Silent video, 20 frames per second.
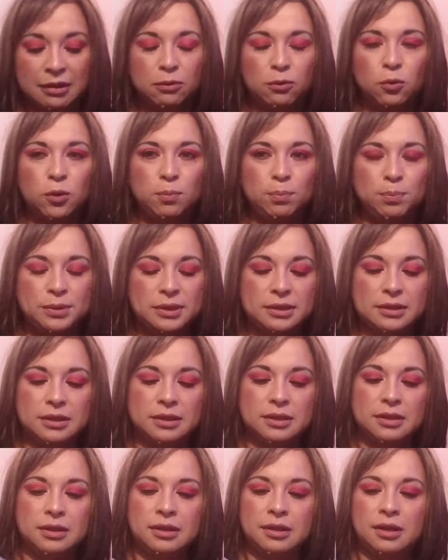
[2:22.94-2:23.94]
Oops.
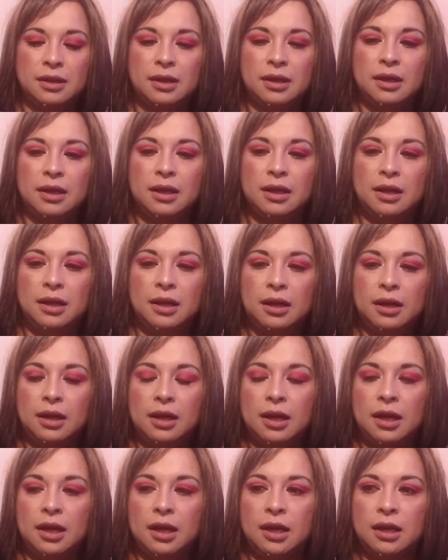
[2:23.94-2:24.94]

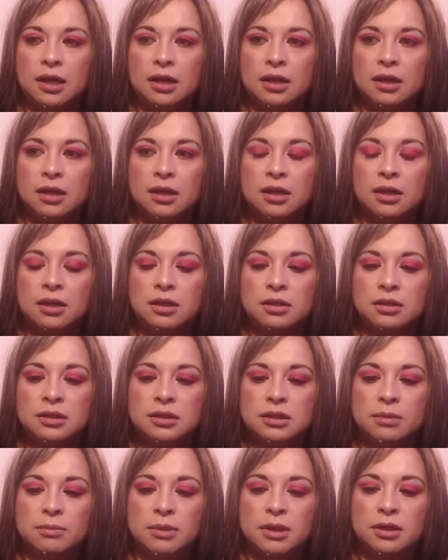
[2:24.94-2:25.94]
And uh,
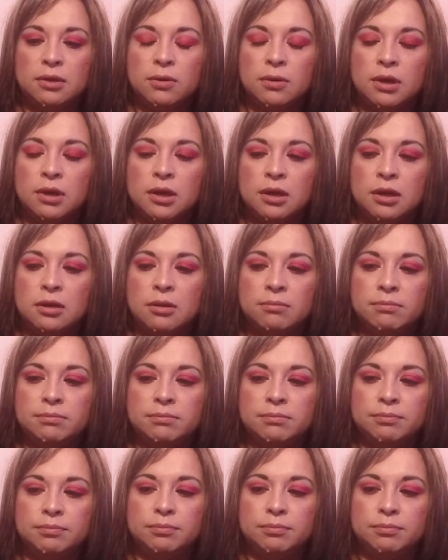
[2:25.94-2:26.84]
some little um,